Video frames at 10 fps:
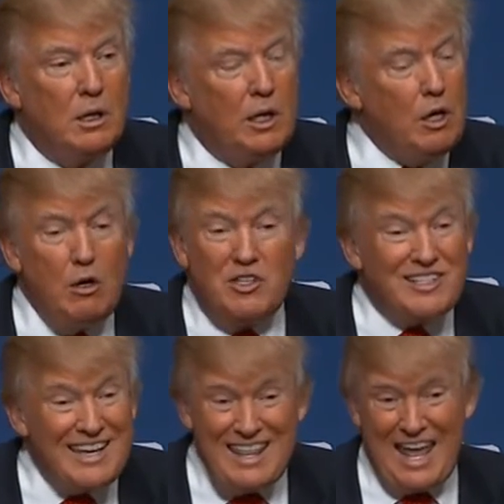You don't
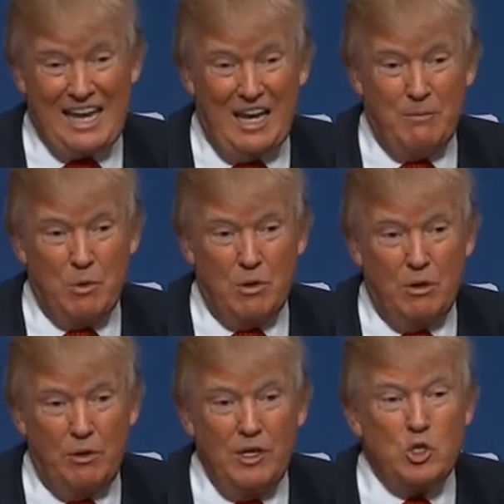see that anymore.
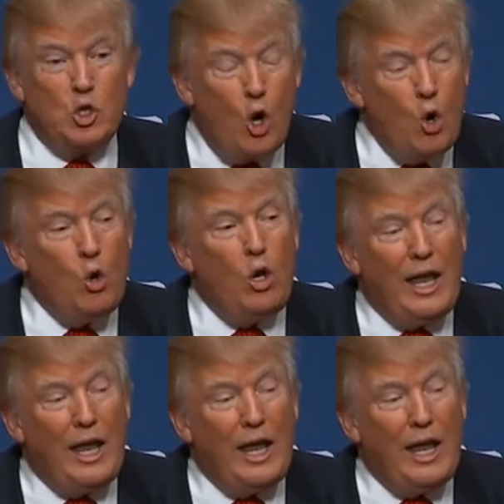There's total